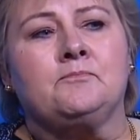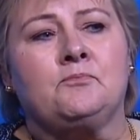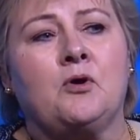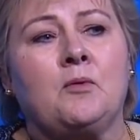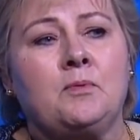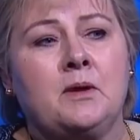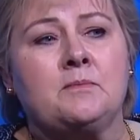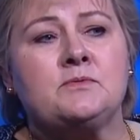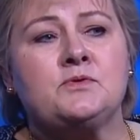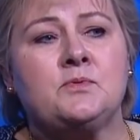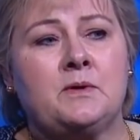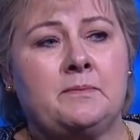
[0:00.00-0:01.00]

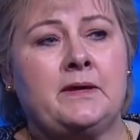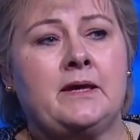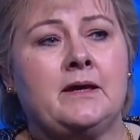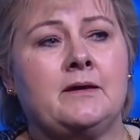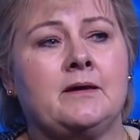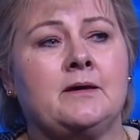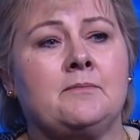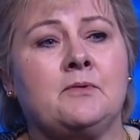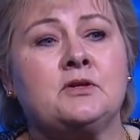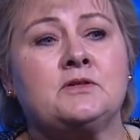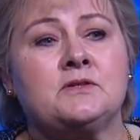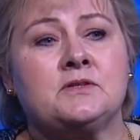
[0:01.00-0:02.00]
problems will be
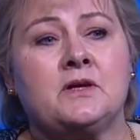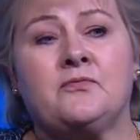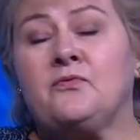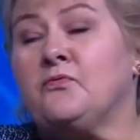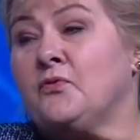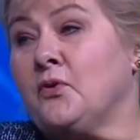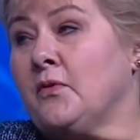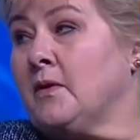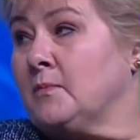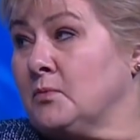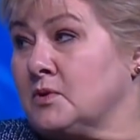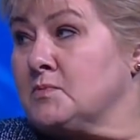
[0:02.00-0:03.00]
much
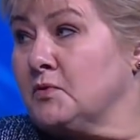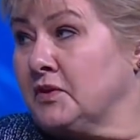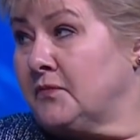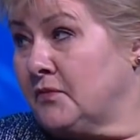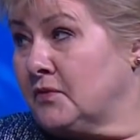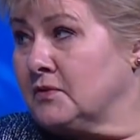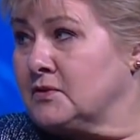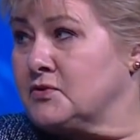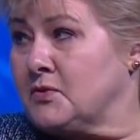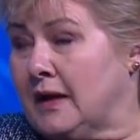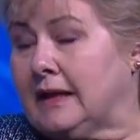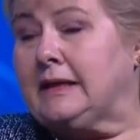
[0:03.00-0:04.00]
further and much more difficult
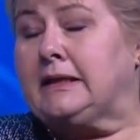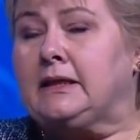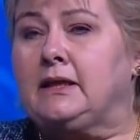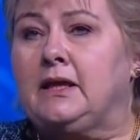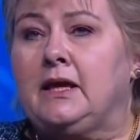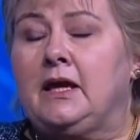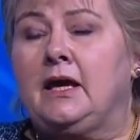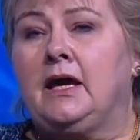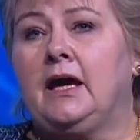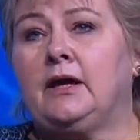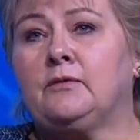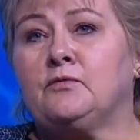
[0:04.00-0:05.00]
to handle.
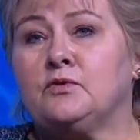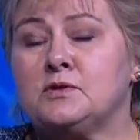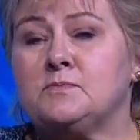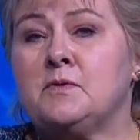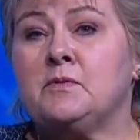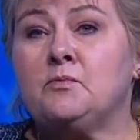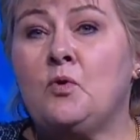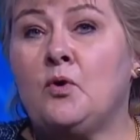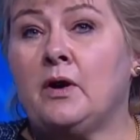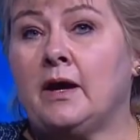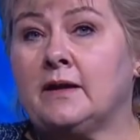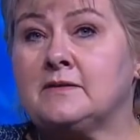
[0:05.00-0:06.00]
And of course, with
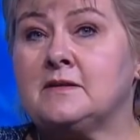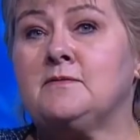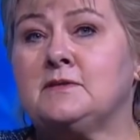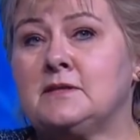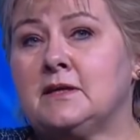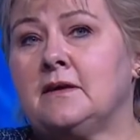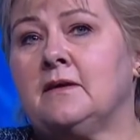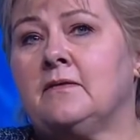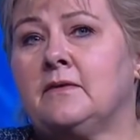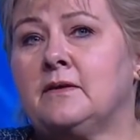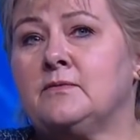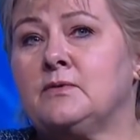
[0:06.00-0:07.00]
more activity,
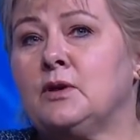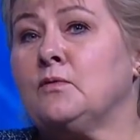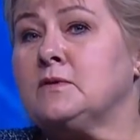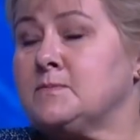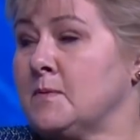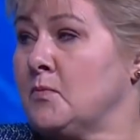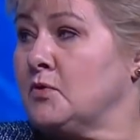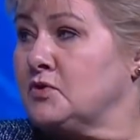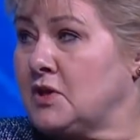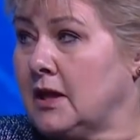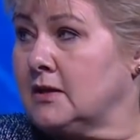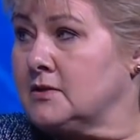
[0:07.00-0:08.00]
there will always be more
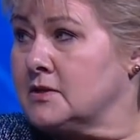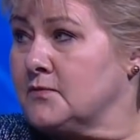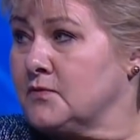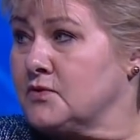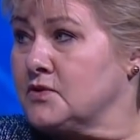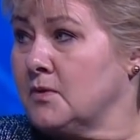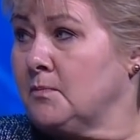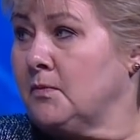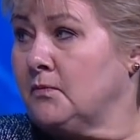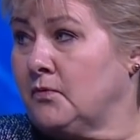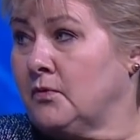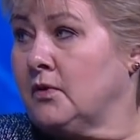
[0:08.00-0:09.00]
challenges, for
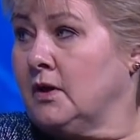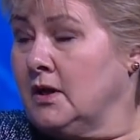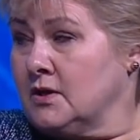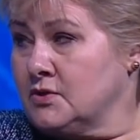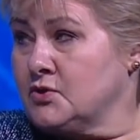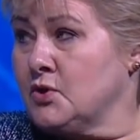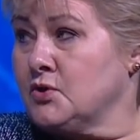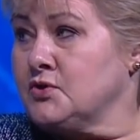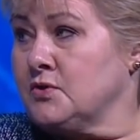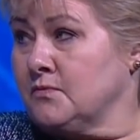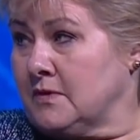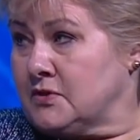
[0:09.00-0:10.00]
example, for
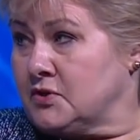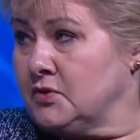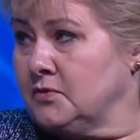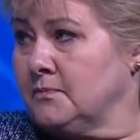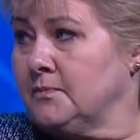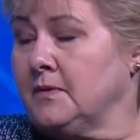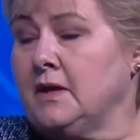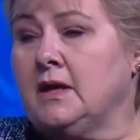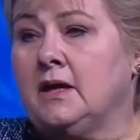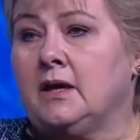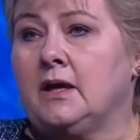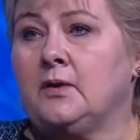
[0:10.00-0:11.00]
search and rescue.
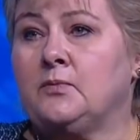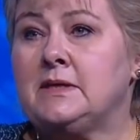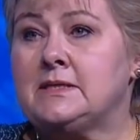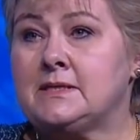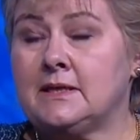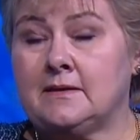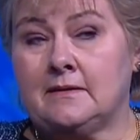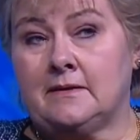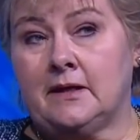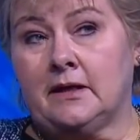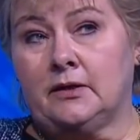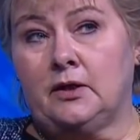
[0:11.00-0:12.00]
We see that
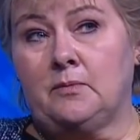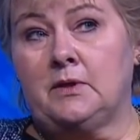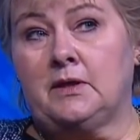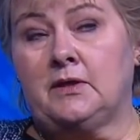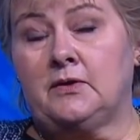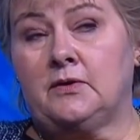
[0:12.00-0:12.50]
the economic